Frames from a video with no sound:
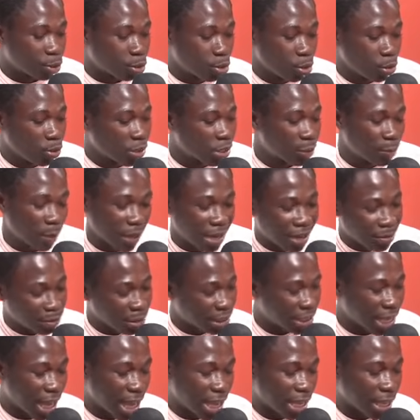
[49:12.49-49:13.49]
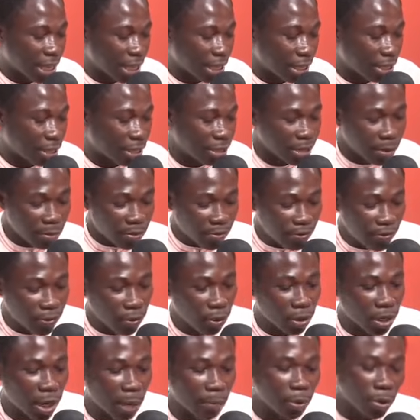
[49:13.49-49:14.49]
2 weeks pe na mi jaye na mi fi
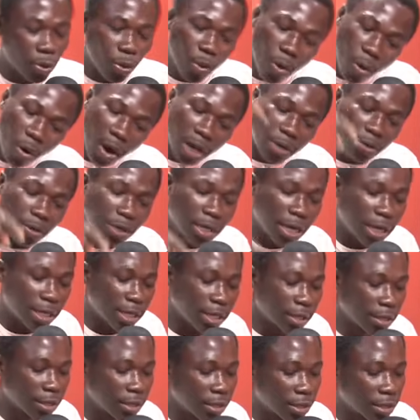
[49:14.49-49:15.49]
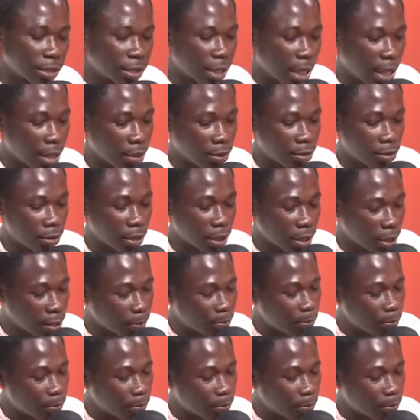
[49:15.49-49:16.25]
won na me ko another town